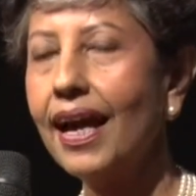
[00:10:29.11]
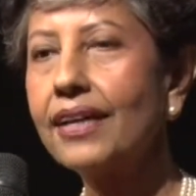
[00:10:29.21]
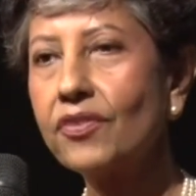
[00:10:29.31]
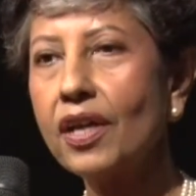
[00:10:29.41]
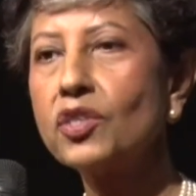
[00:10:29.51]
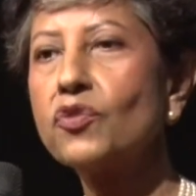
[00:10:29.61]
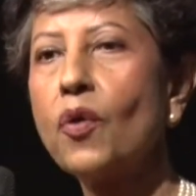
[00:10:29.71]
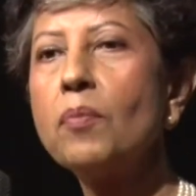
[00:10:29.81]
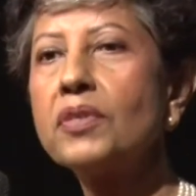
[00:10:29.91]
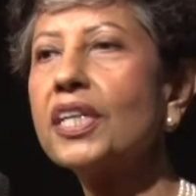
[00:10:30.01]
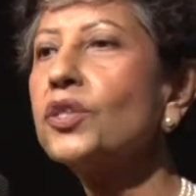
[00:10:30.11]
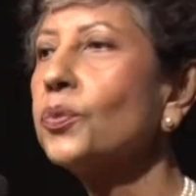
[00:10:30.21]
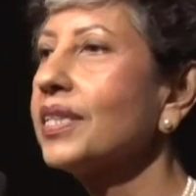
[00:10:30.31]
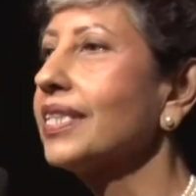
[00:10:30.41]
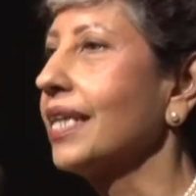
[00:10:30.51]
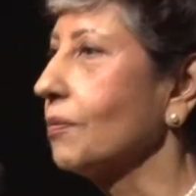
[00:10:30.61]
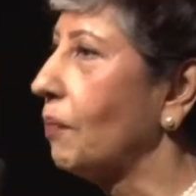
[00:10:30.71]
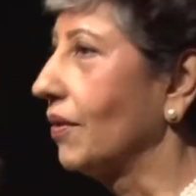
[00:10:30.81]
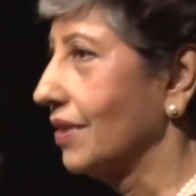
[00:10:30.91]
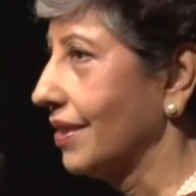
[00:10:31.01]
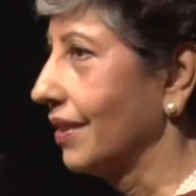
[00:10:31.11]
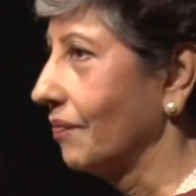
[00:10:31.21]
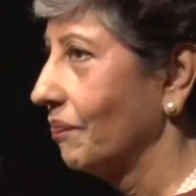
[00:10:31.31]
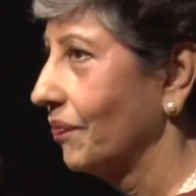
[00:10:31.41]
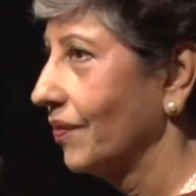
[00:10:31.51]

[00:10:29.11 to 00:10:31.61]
and transformed into a state policy.